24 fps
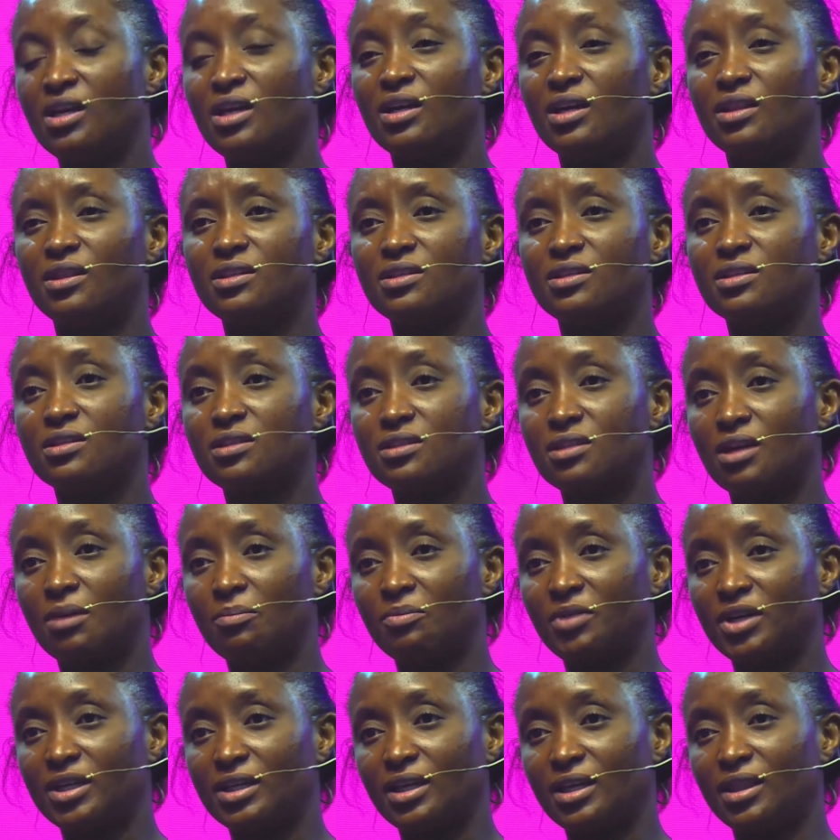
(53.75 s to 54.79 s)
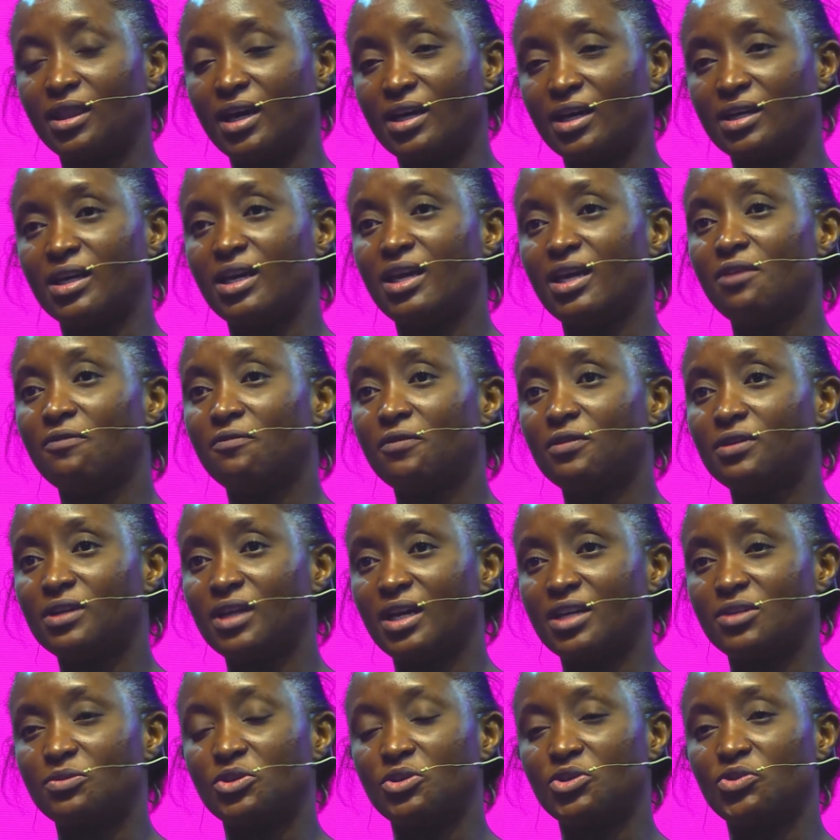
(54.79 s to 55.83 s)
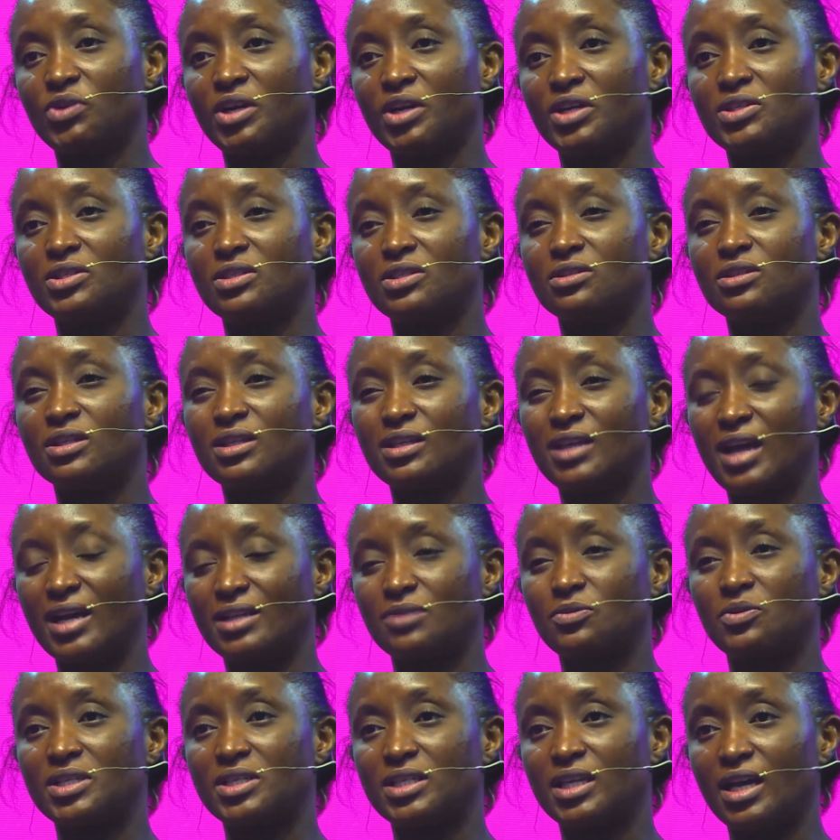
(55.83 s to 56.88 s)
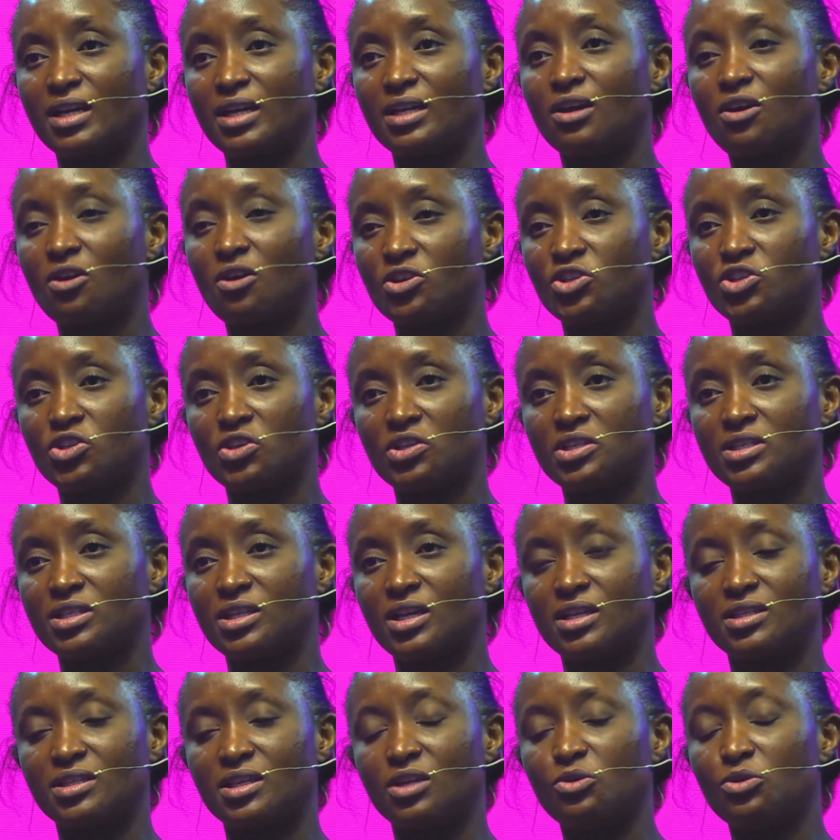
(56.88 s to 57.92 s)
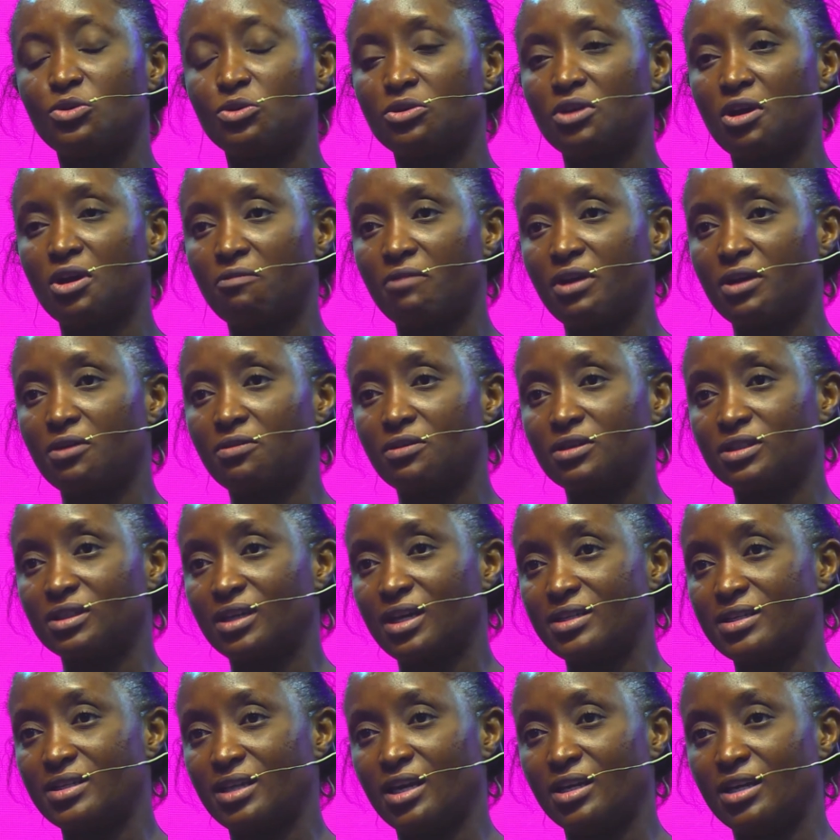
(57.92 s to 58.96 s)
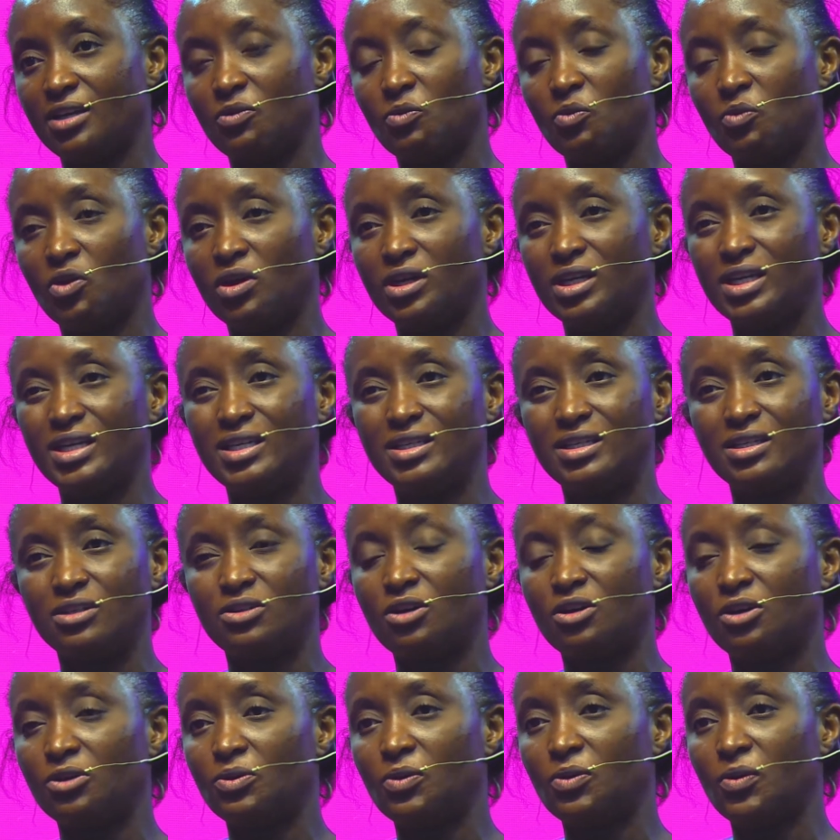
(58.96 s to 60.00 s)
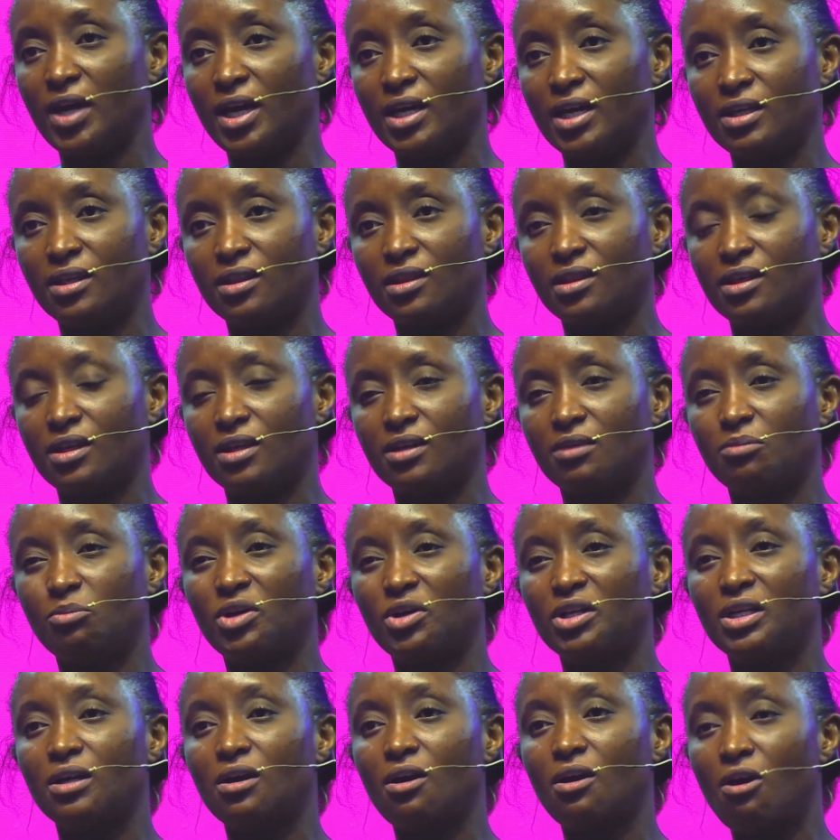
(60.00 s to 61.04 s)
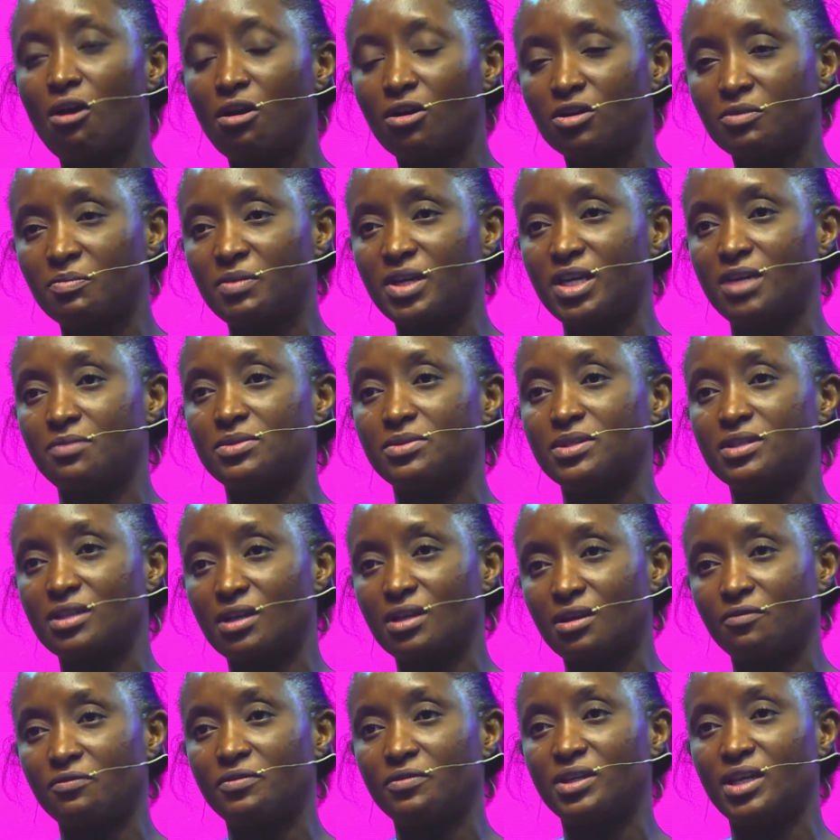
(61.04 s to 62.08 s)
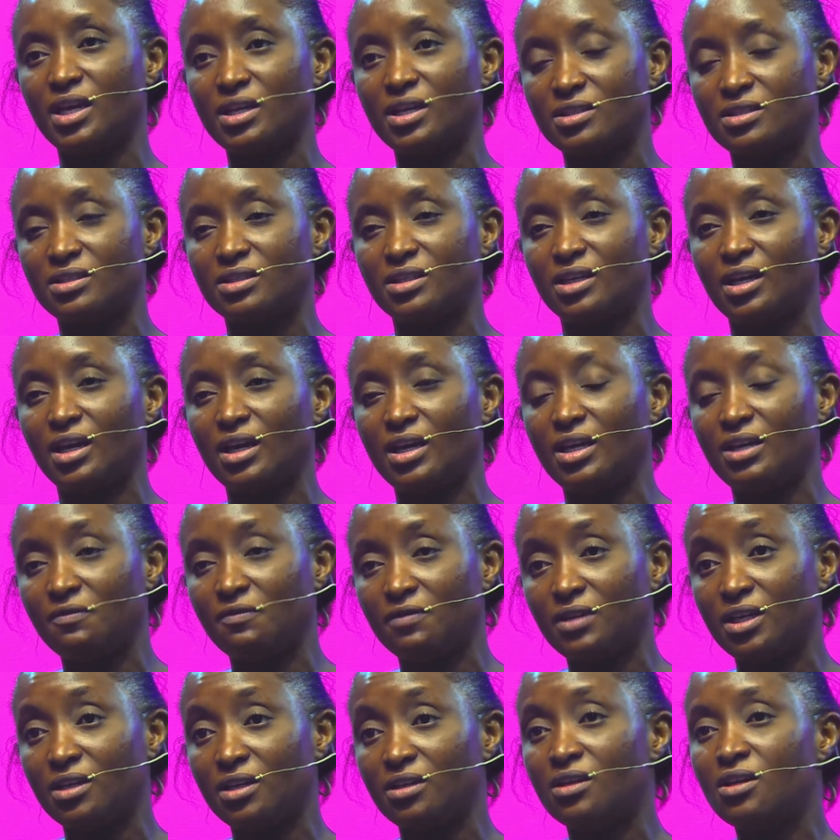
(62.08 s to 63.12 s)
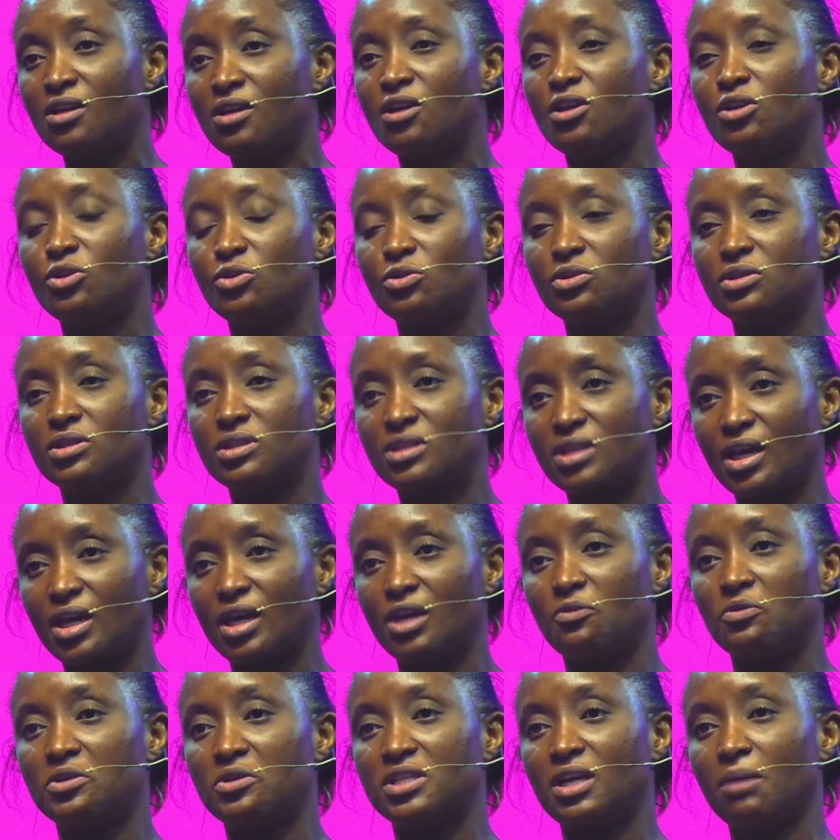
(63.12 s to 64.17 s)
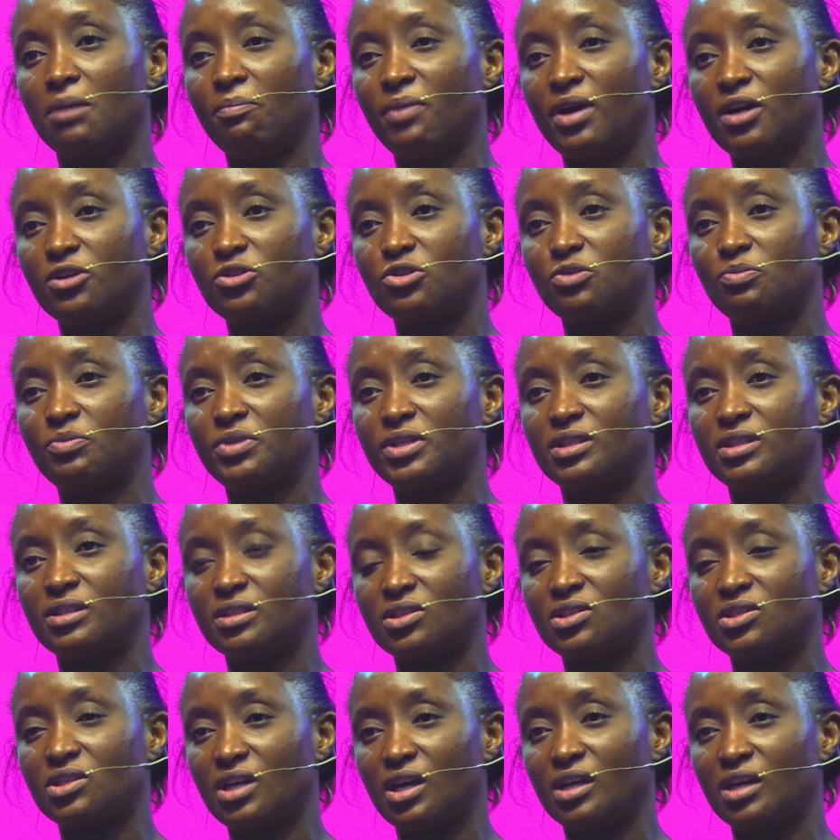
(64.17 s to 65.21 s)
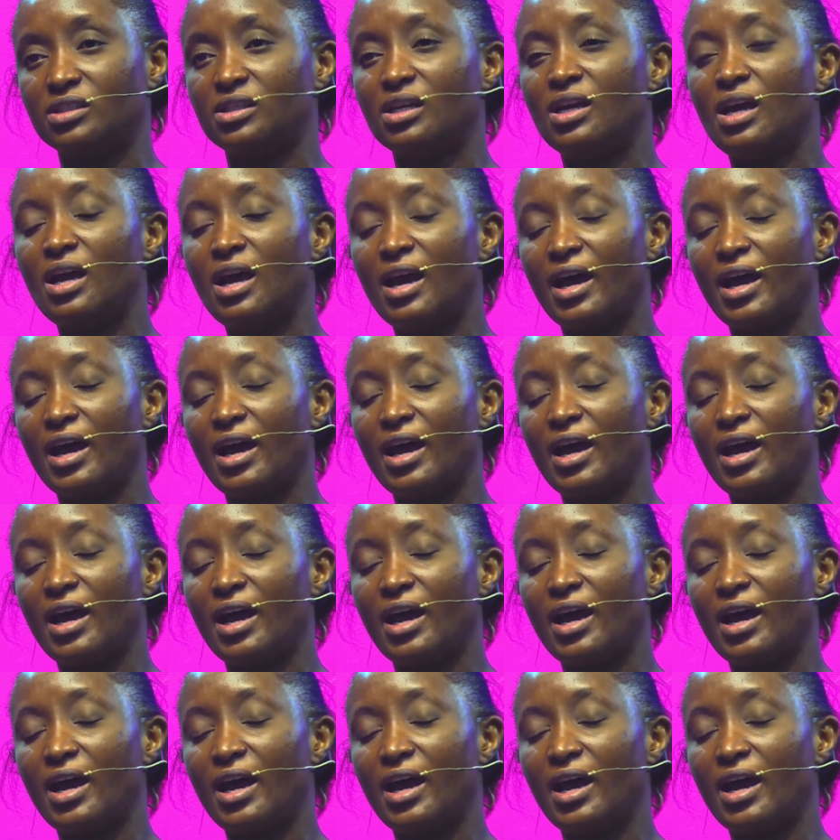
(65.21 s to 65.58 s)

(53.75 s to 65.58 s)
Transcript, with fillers: This is somebody that even as was trying to, as was gaining consciousness, he could not recognize anyone. He did not know anything. But he called me himself yesterday evening to say he about to be discharged.